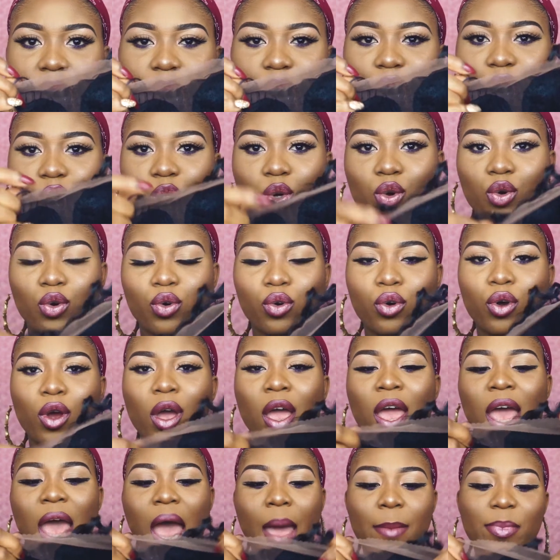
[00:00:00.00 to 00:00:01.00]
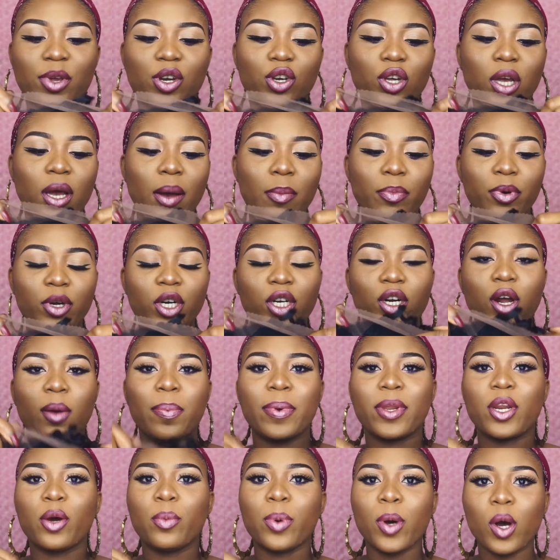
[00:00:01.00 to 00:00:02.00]
So I mean, you can put it up
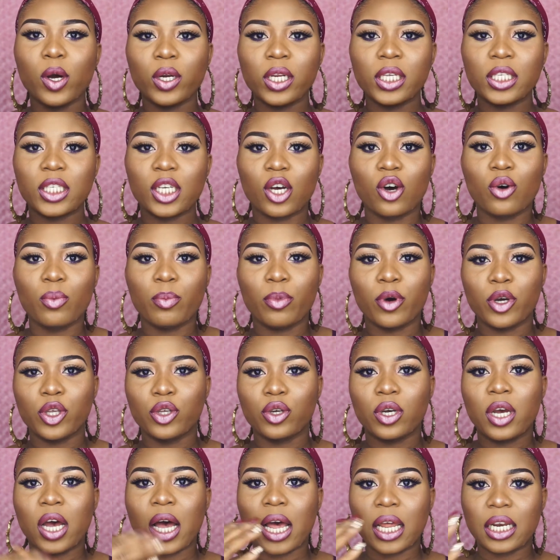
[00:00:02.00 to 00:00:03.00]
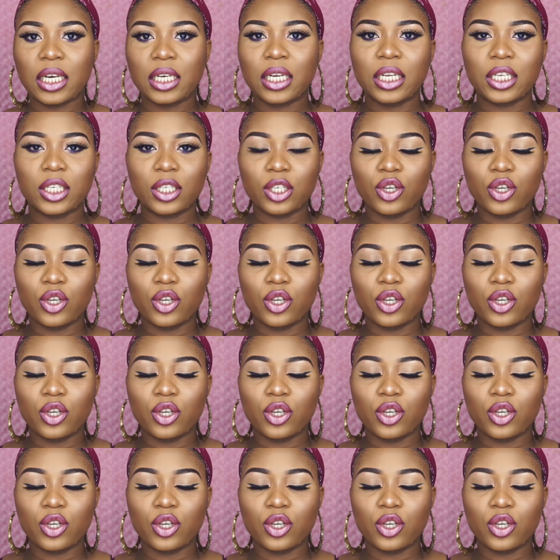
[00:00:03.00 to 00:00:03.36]
in a ponytail, but you can't